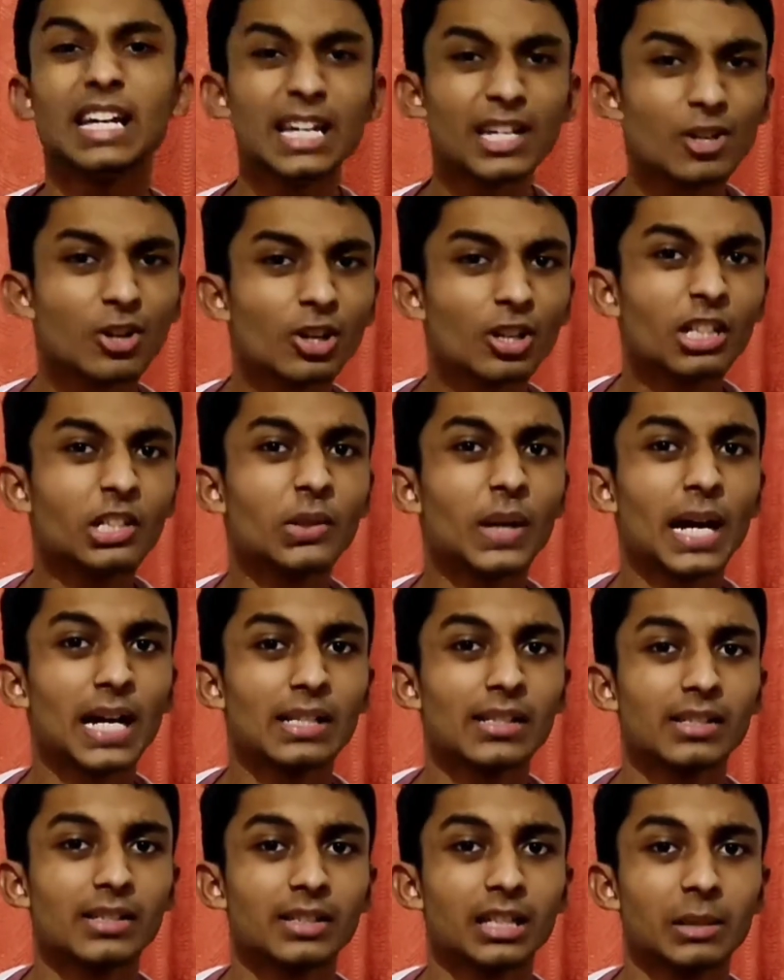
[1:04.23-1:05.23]
in order to
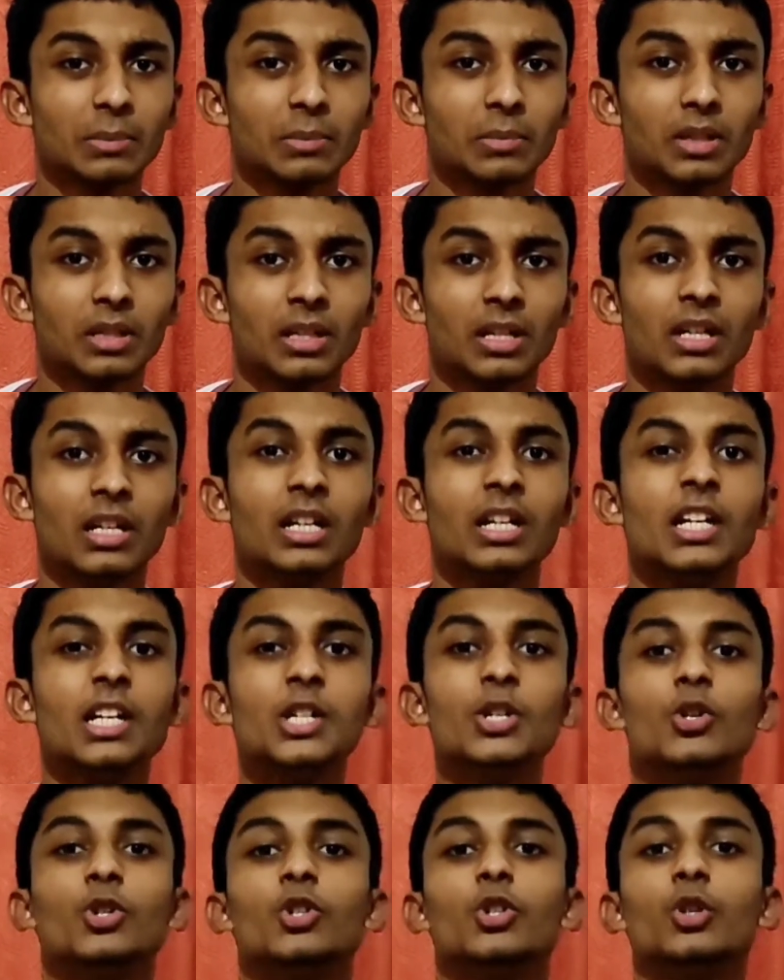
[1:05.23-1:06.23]
answer them,
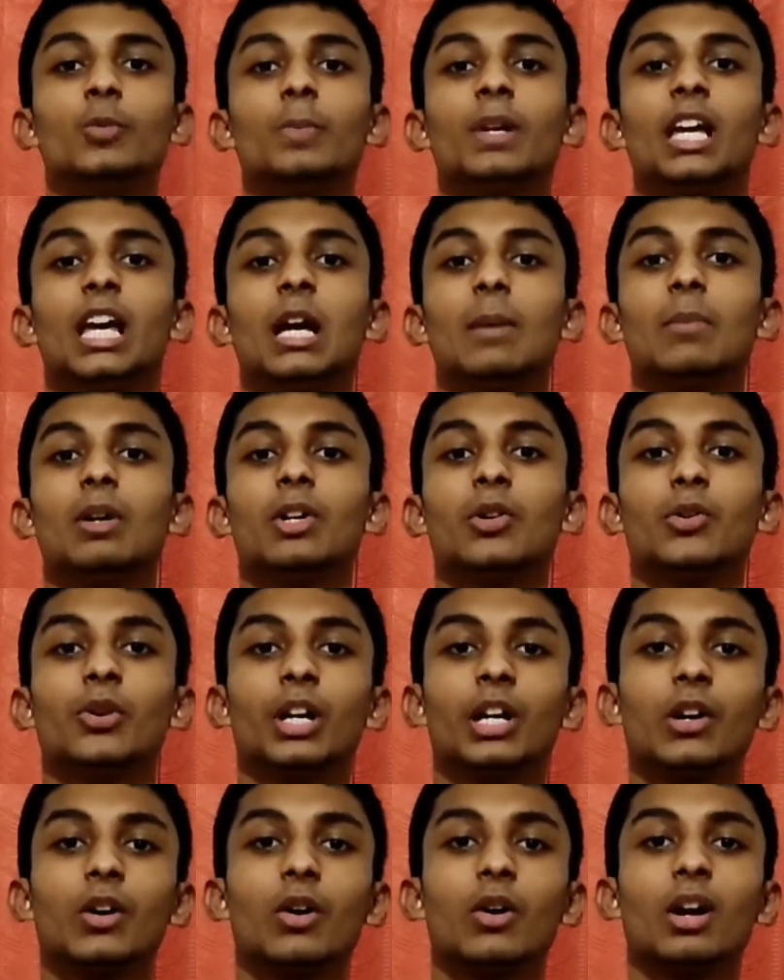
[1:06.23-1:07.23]
you should be able to
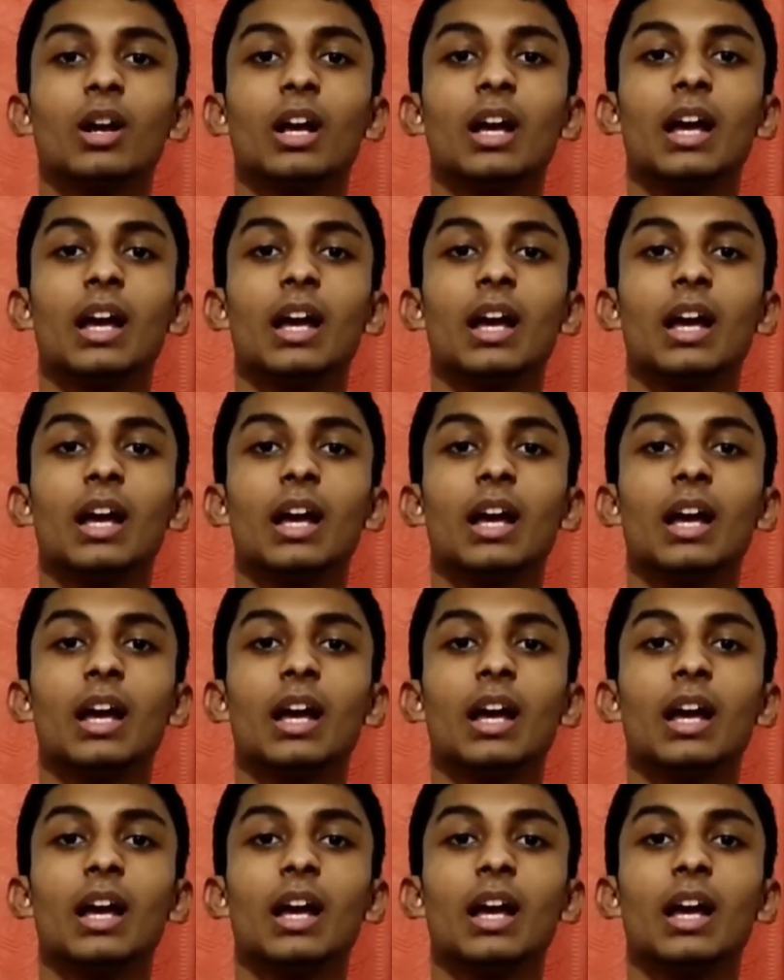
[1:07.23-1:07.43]
recall